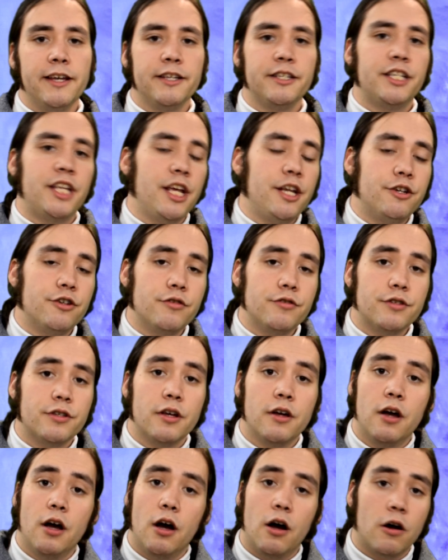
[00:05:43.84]
Teachers
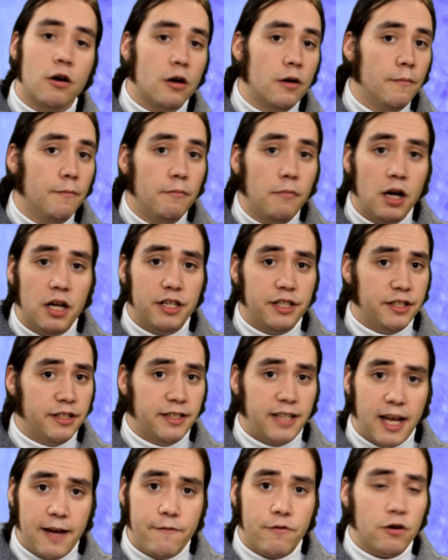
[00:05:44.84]
are a much
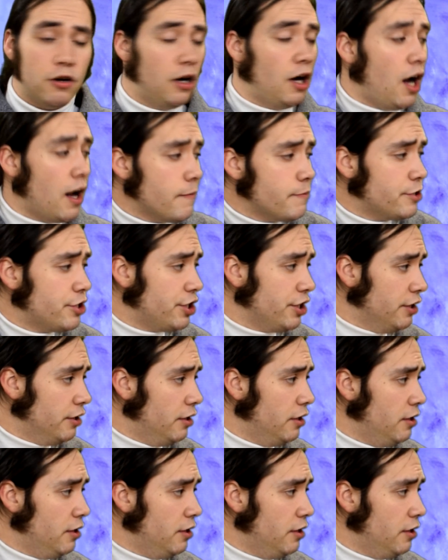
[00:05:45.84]
safer option